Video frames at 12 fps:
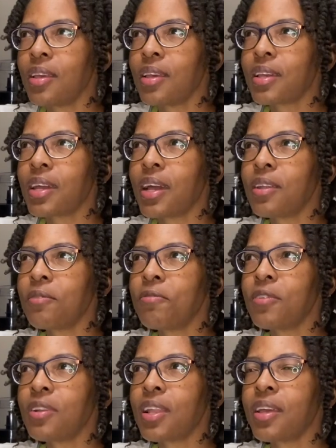It kind of
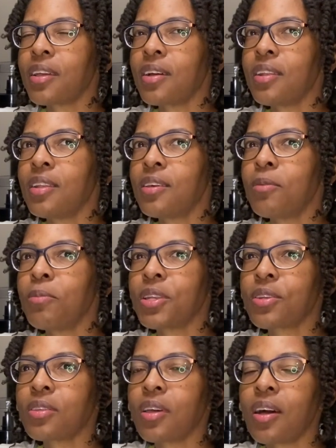feel like a little
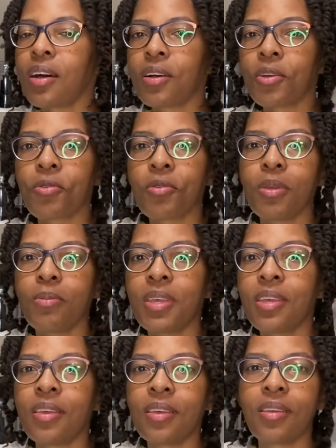bit
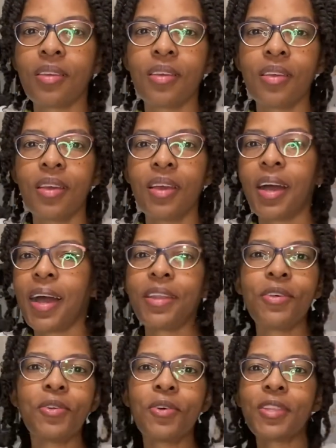creamy. I
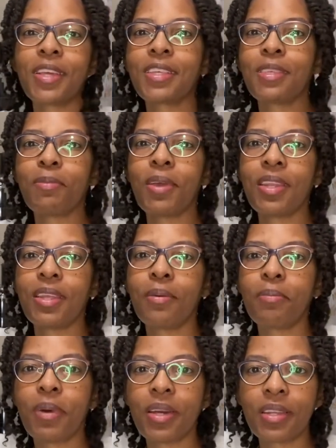don't know how to explain
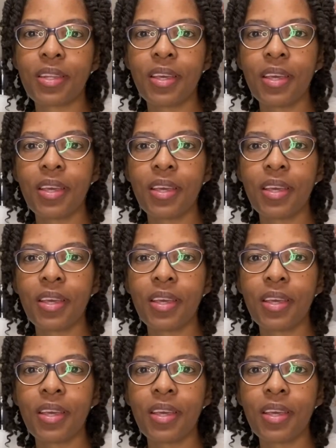it, but